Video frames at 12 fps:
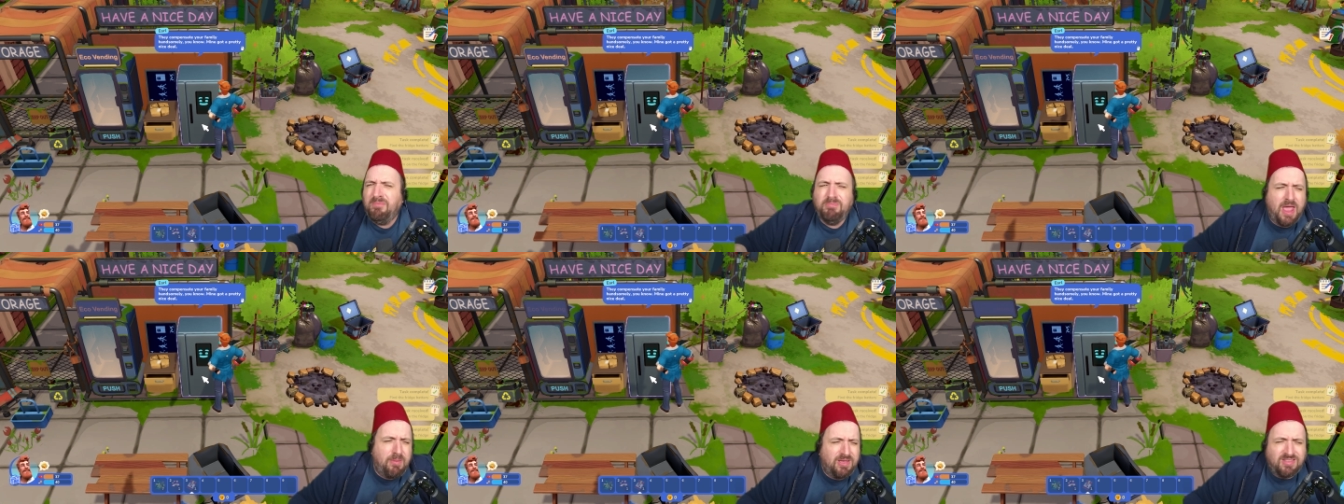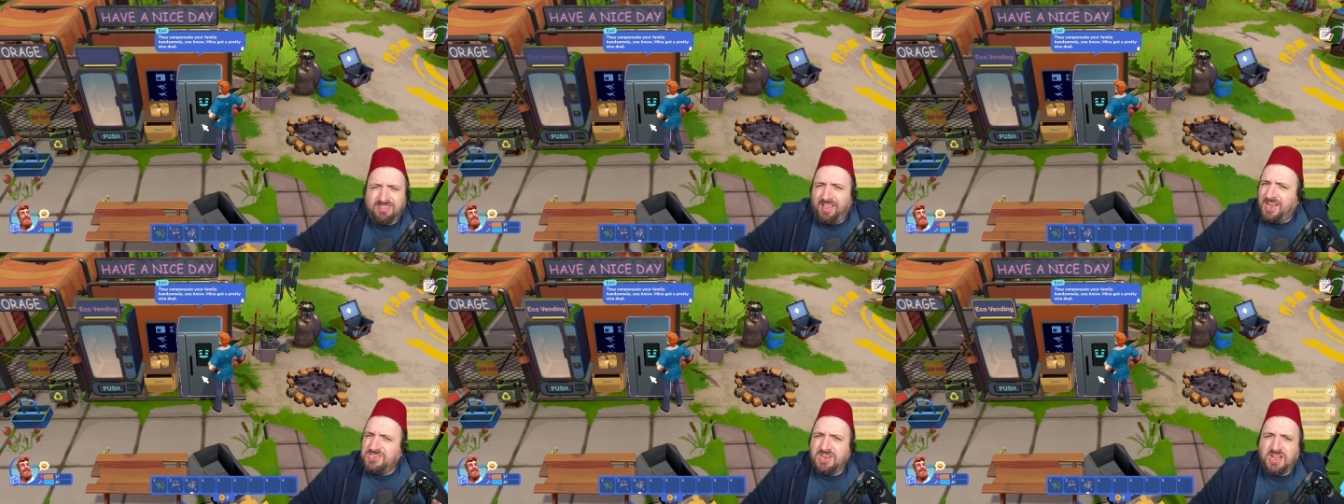maybe it's
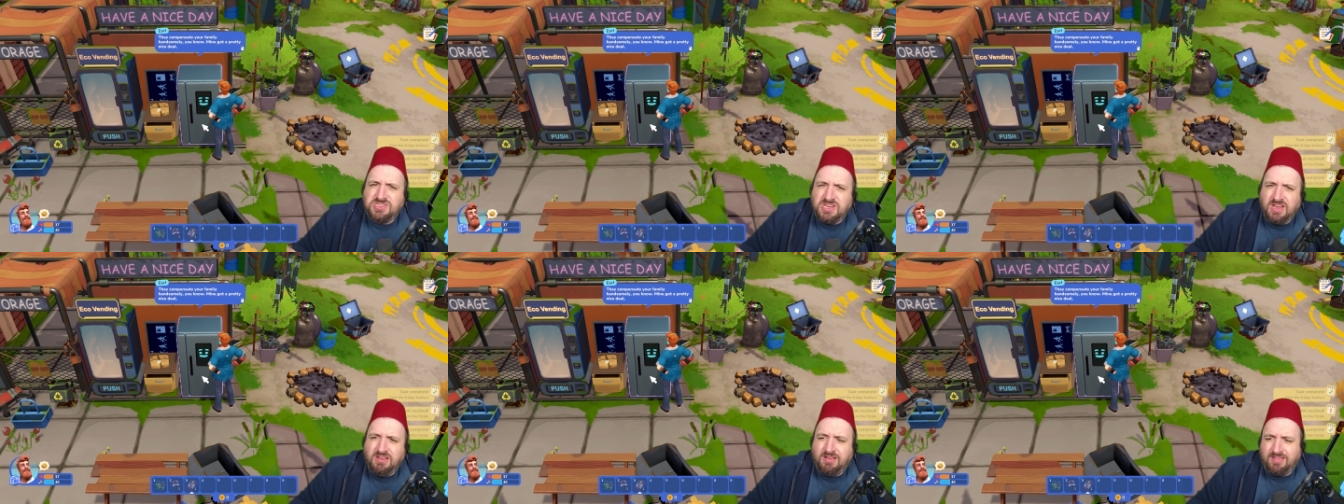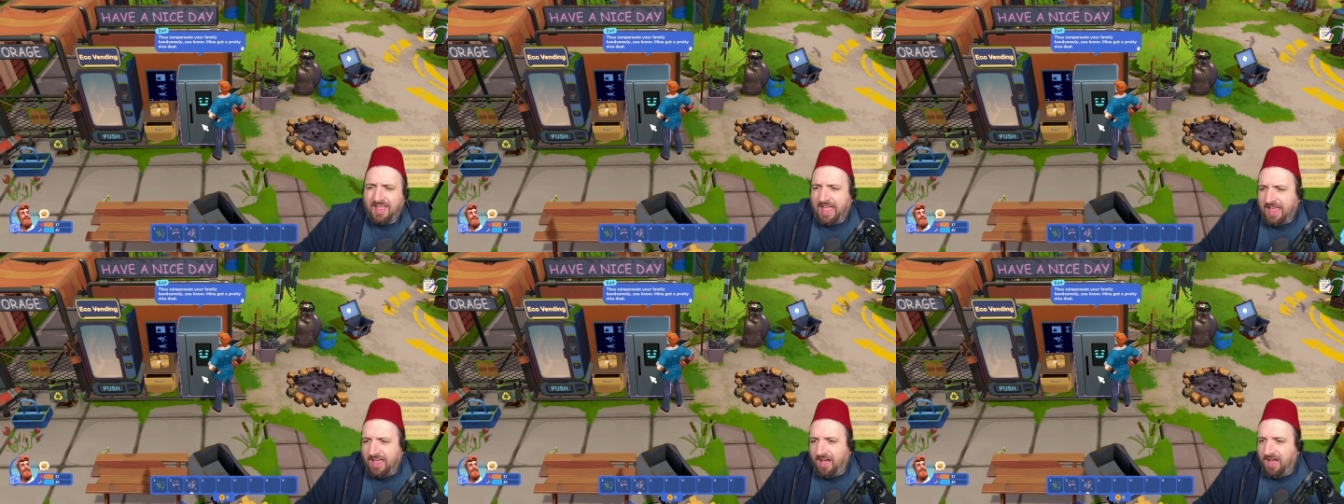not judging because of
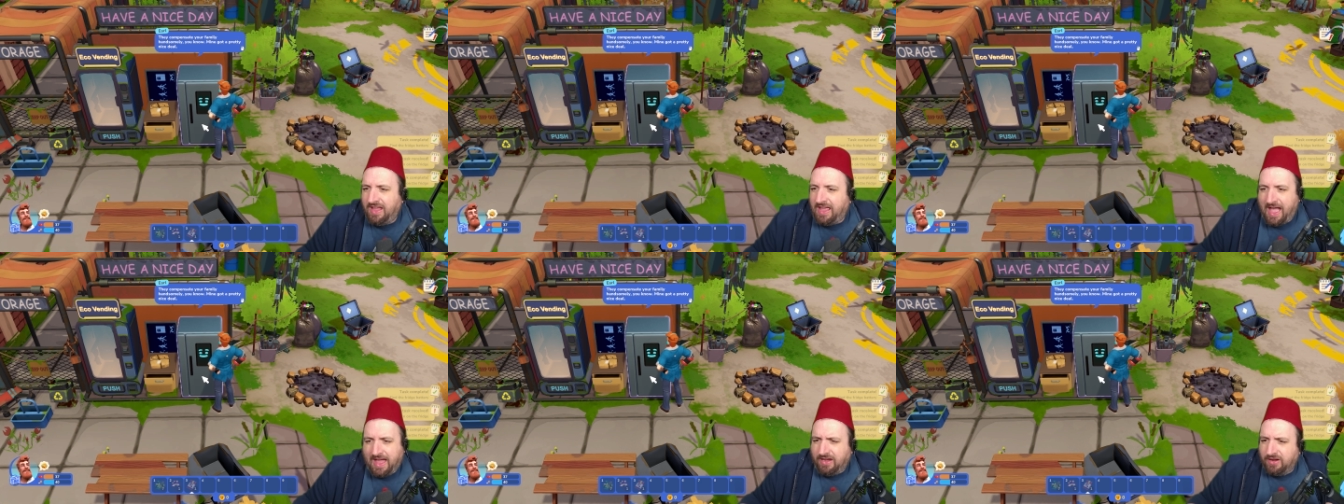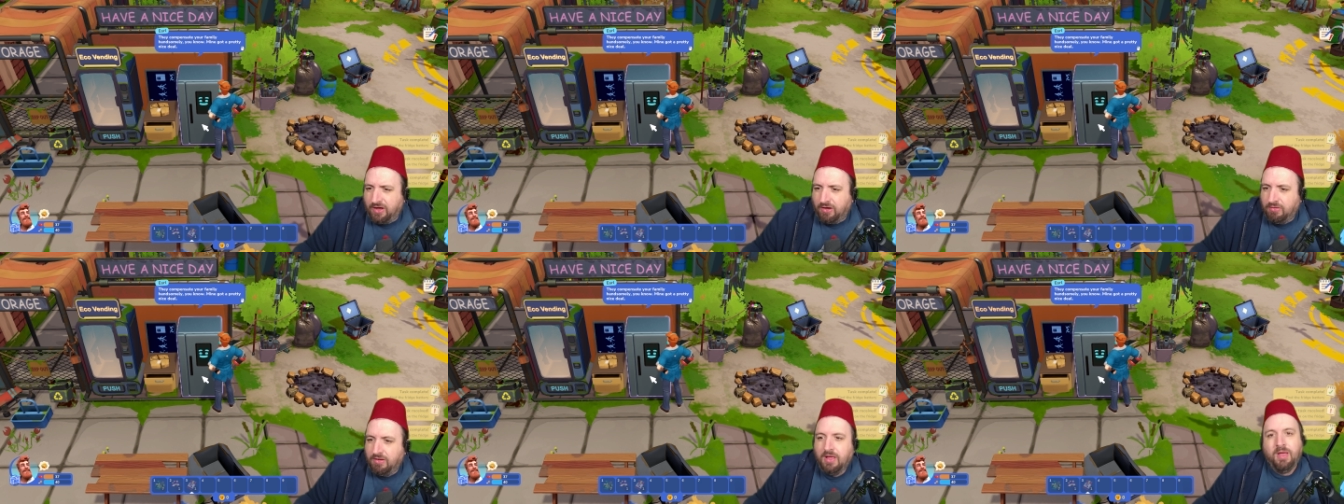AI, I don't
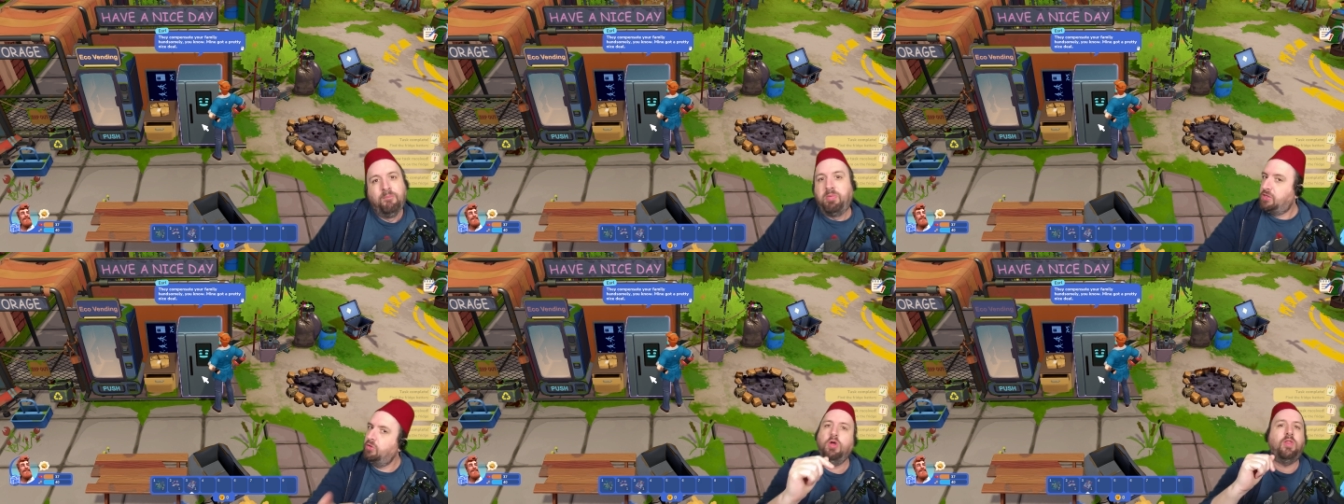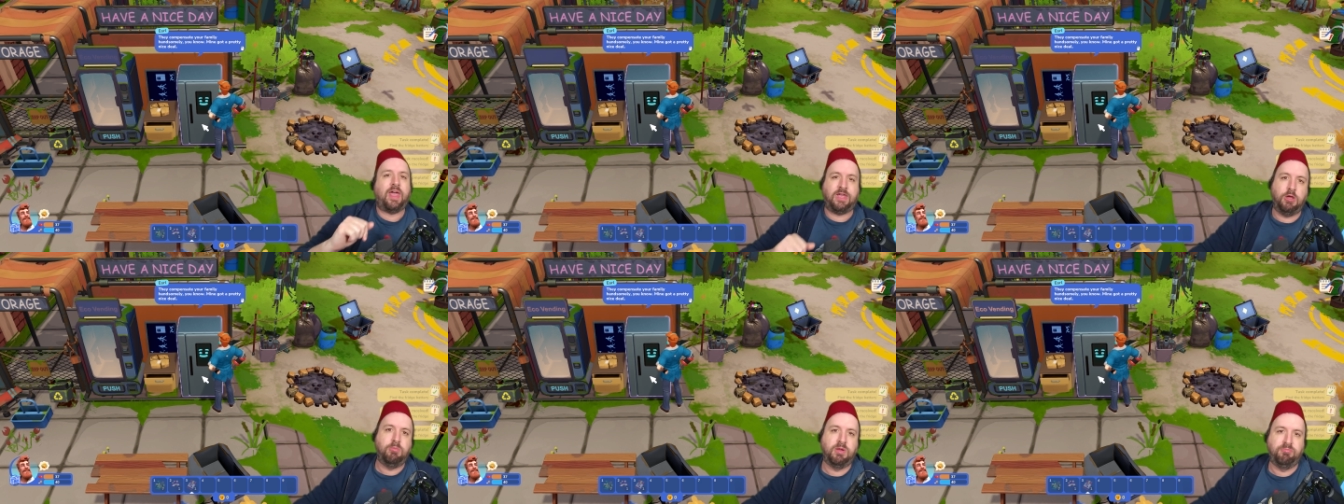know. But you know that
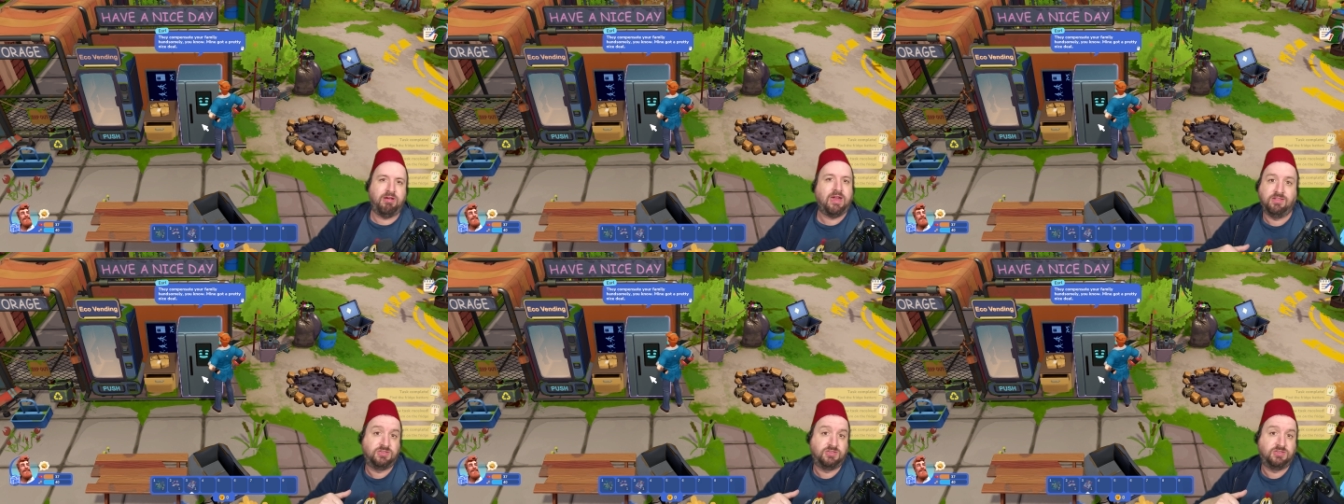human brain is